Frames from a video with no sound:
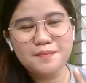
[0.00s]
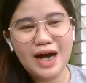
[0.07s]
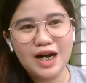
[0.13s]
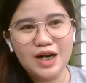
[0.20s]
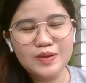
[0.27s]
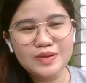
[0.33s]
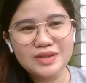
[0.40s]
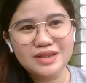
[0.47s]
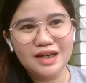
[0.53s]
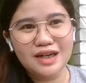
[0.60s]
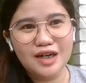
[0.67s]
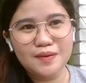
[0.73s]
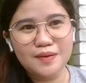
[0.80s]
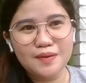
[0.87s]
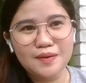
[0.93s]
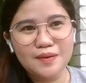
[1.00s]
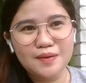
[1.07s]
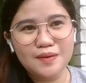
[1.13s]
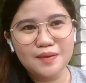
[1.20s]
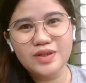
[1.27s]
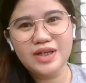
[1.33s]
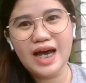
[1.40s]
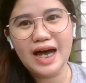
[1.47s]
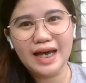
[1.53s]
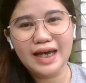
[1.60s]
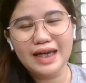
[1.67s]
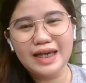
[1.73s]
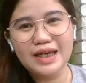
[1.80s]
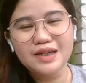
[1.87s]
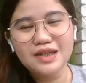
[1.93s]
about how could
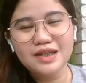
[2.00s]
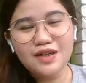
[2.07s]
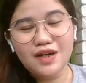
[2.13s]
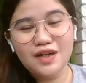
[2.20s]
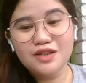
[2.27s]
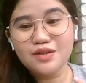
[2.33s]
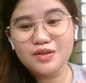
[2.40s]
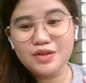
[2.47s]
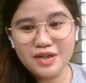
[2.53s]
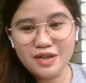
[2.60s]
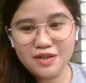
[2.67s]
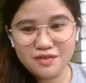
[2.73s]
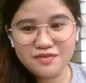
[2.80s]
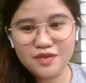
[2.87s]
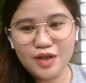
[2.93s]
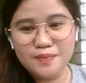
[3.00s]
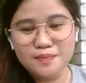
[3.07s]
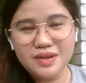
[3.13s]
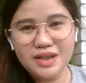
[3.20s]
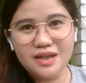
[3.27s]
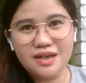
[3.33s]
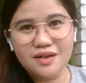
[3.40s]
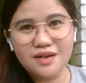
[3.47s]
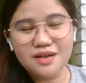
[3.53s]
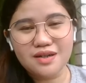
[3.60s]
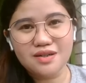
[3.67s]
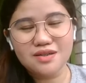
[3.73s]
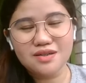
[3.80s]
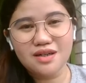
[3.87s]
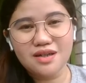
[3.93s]
I learn from
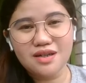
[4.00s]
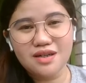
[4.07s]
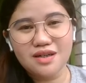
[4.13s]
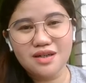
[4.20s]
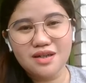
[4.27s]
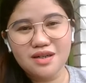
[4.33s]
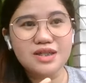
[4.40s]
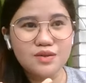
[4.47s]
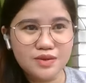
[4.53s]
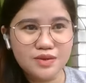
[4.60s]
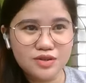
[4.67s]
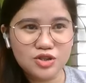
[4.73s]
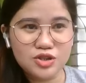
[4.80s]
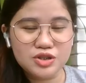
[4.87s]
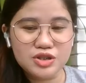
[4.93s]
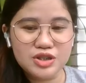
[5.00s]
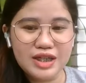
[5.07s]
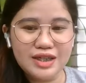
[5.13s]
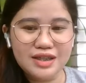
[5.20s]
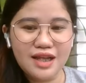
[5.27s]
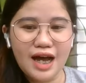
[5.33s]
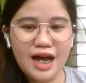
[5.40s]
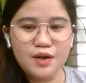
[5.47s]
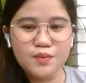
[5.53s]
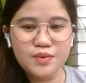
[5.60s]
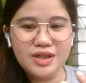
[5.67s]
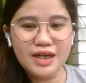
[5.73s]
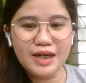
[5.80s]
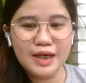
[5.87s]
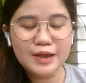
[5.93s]
their culture and how
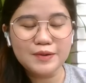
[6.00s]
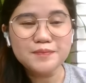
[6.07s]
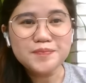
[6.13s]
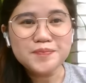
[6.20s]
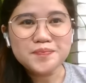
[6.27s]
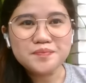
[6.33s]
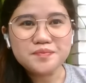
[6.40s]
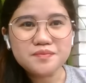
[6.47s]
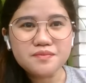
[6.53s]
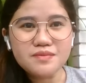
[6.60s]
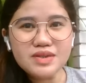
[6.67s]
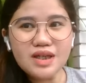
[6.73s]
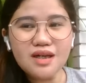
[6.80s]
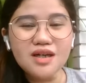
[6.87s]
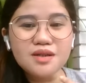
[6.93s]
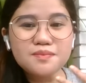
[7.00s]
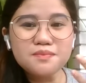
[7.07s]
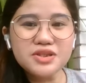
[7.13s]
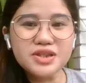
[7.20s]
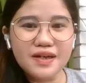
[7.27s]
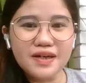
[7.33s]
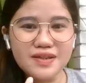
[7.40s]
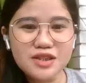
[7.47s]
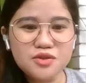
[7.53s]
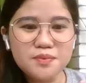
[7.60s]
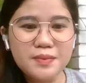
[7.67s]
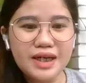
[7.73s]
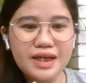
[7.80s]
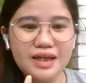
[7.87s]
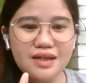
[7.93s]
would I share it to
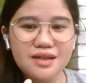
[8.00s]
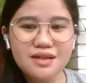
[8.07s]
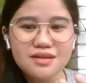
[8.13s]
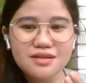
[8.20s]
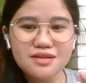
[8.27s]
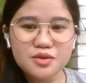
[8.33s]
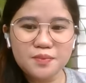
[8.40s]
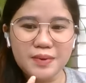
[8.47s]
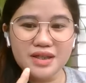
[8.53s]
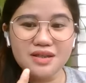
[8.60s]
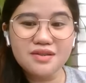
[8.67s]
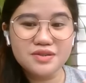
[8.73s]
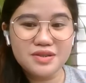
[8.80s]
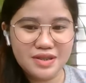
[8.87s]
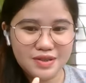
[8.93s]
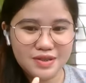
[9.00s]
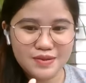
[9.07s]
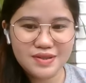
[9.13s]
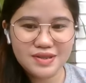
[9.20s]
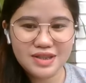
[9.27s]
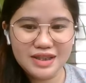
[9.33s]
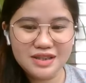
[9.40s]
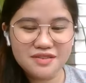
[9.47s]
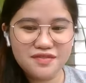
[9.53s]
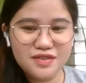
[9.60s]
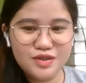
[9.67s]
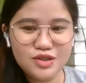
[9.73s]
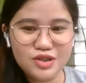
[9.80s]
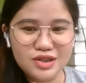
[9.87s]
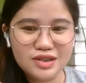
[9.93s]
my learners in the
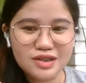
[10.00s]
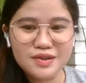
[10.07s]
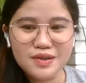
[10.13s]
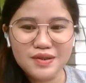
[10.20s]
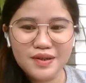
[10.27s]
future.